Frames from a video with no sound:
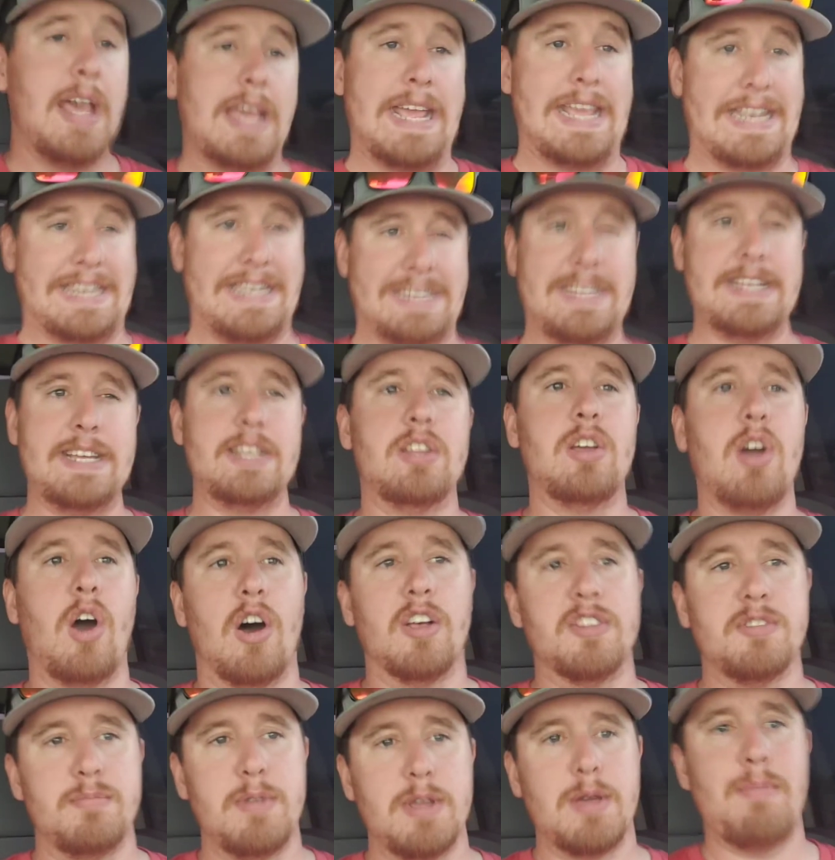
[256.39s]
It did
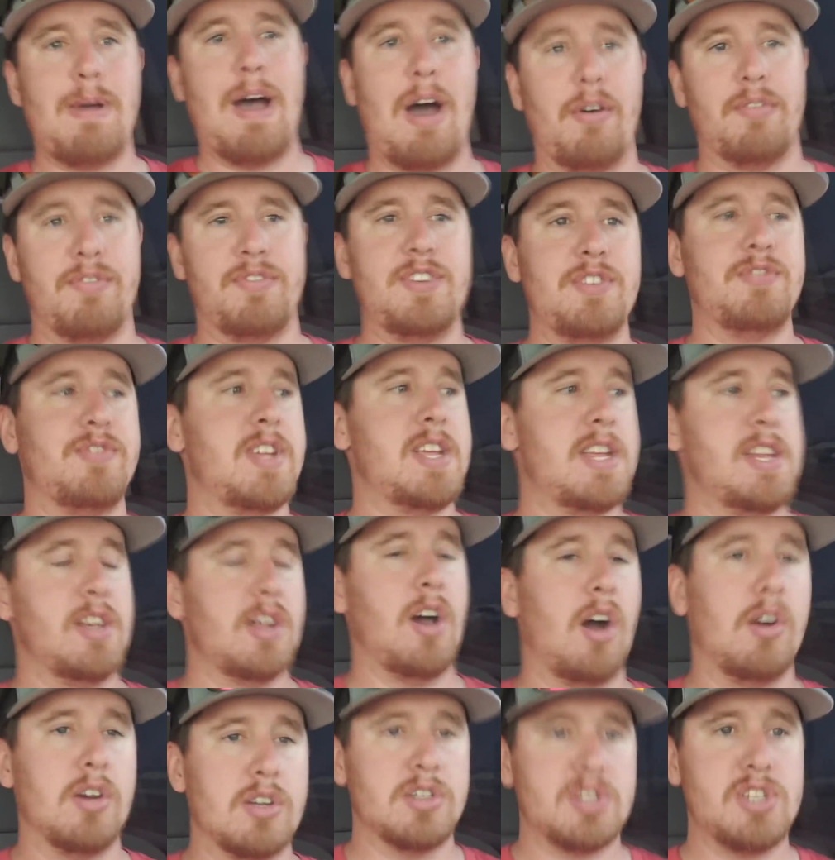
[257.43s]
cost me about
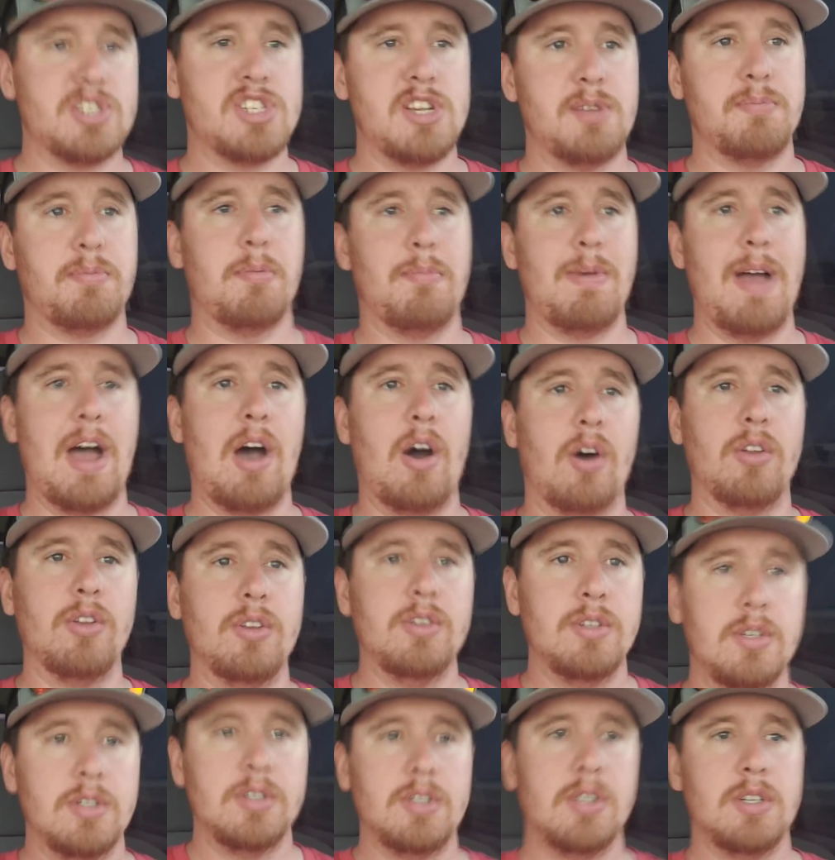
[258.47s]
$15 to ship them out
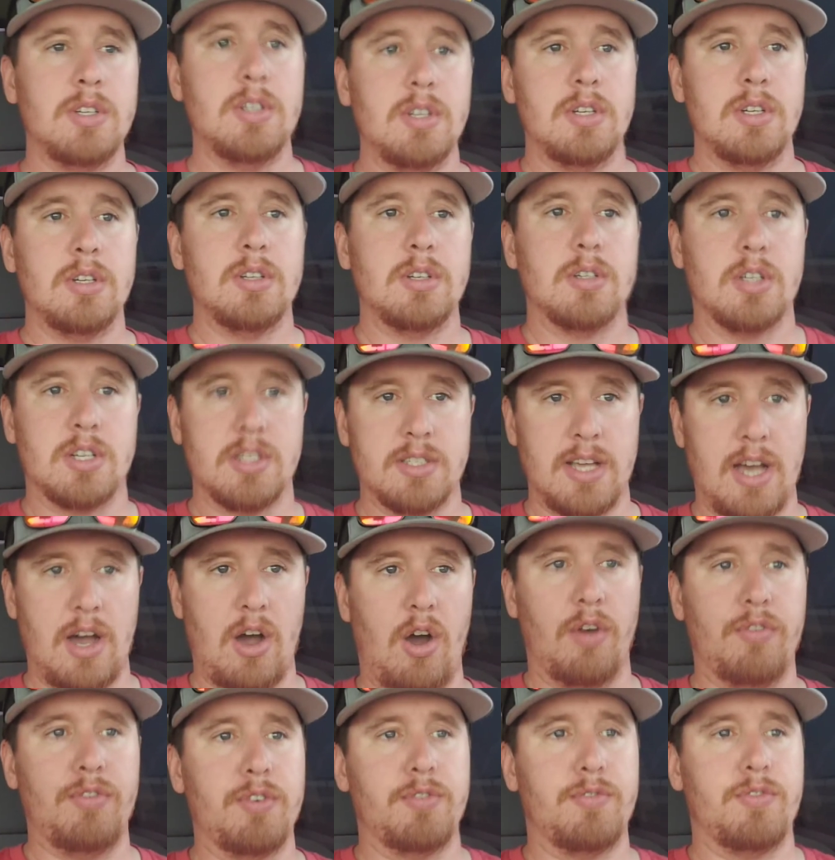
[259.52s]
because I
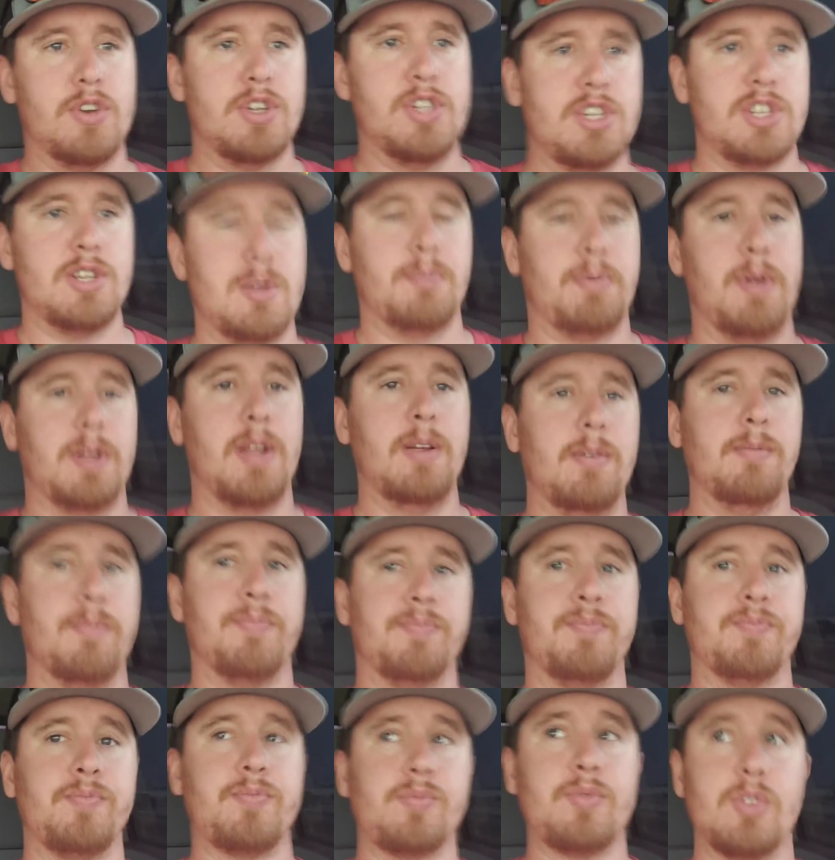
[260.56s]
offered free shipping,
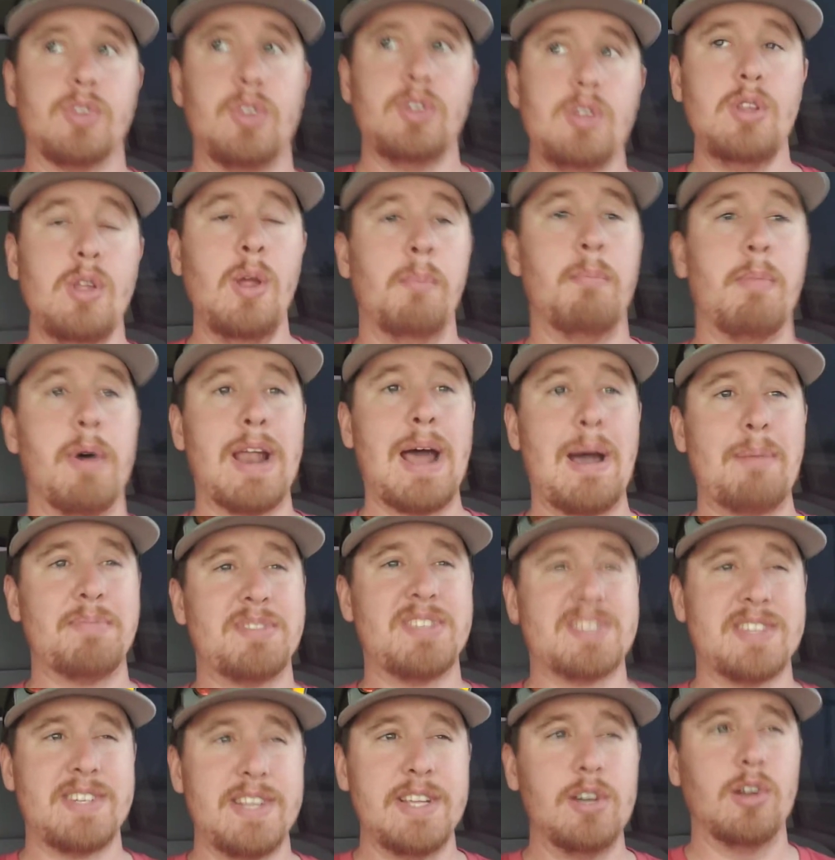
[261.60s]
but I'm
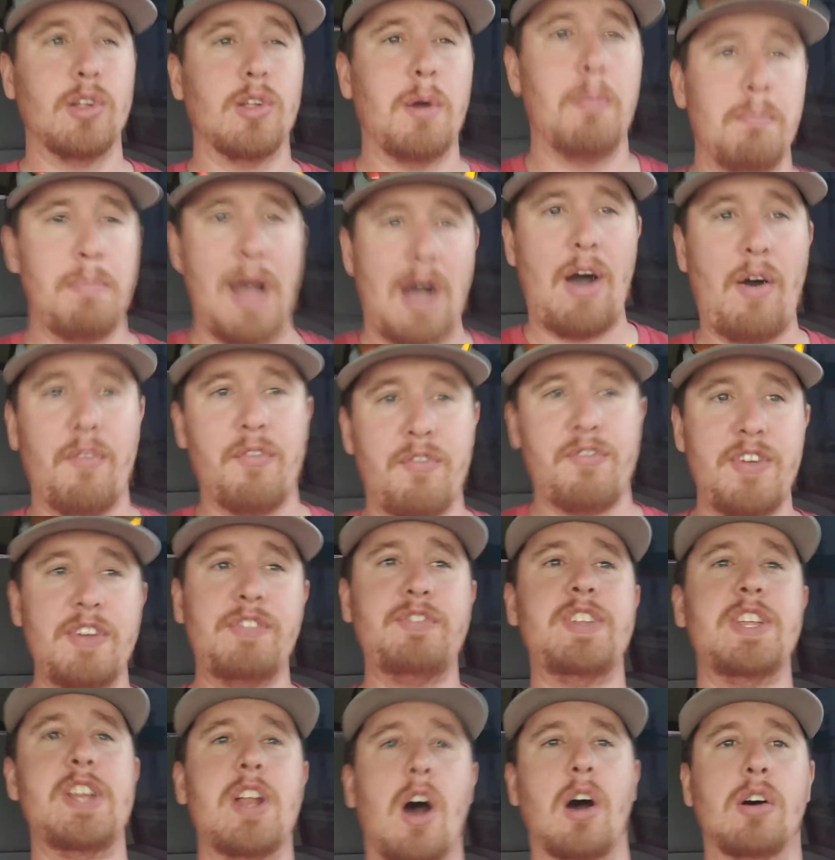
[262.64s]
still about
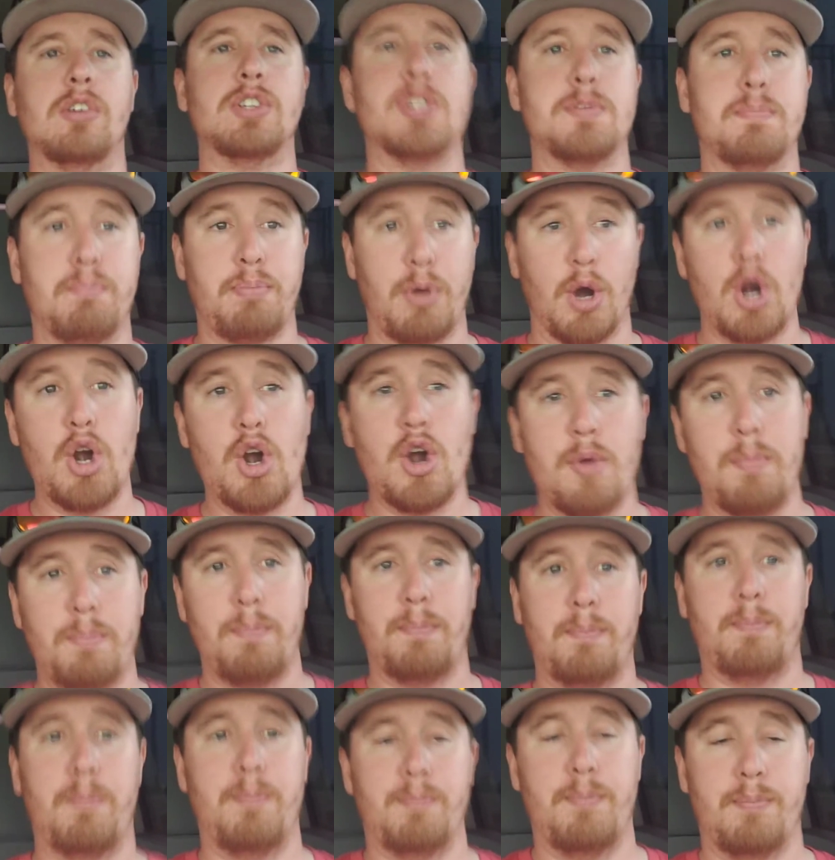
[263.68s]
$50 per
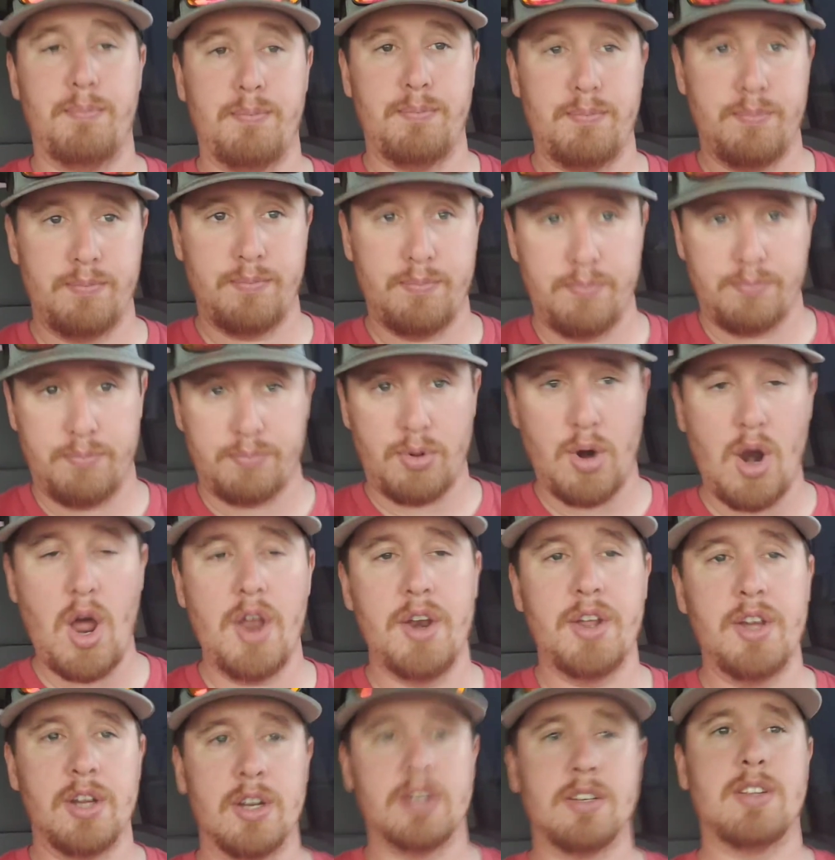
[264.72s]

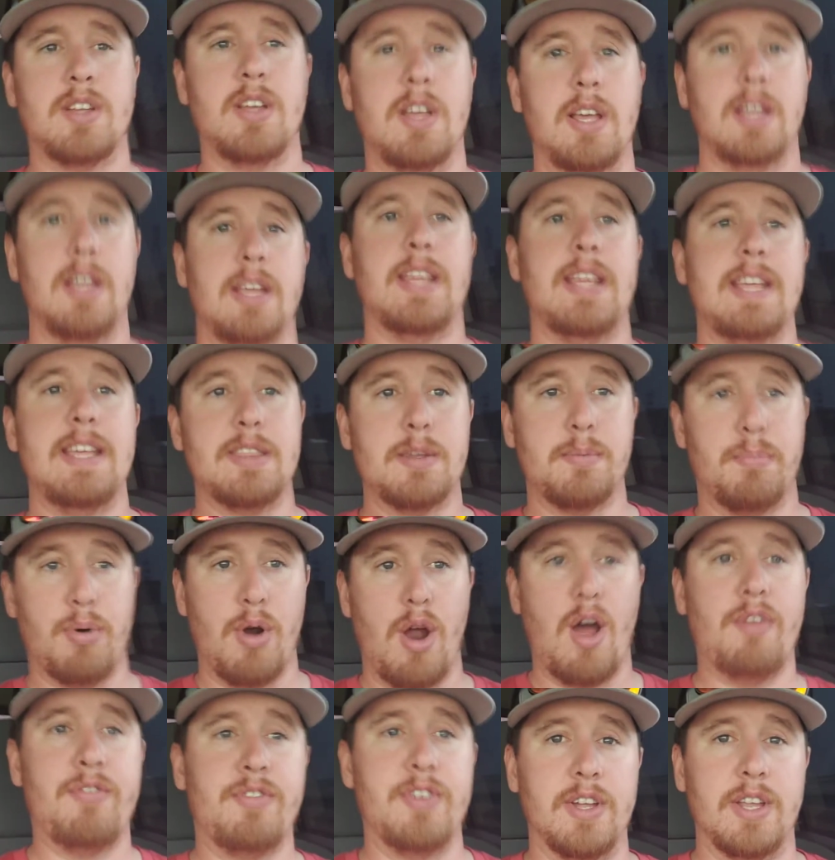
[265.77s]
product in the
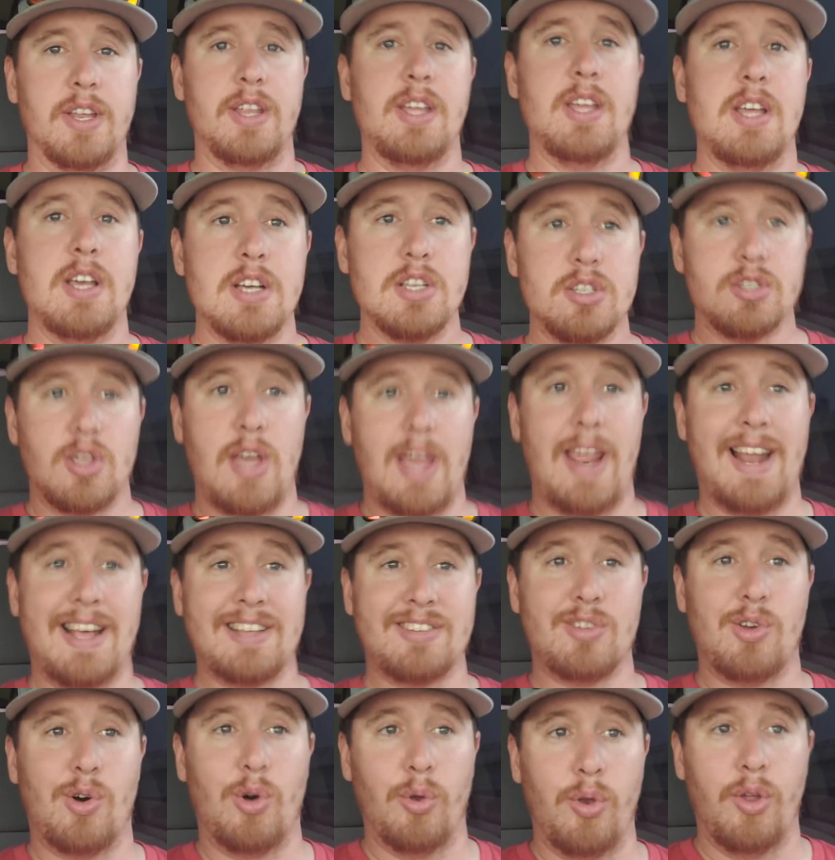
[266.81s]
profit, and I
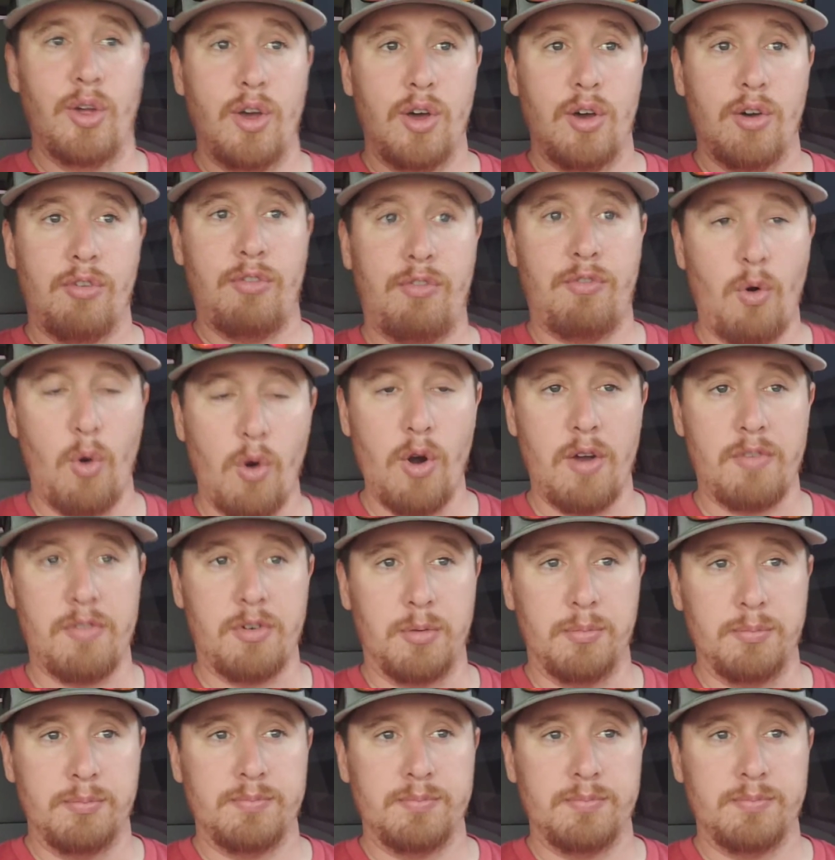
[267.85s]
sold 4 of them.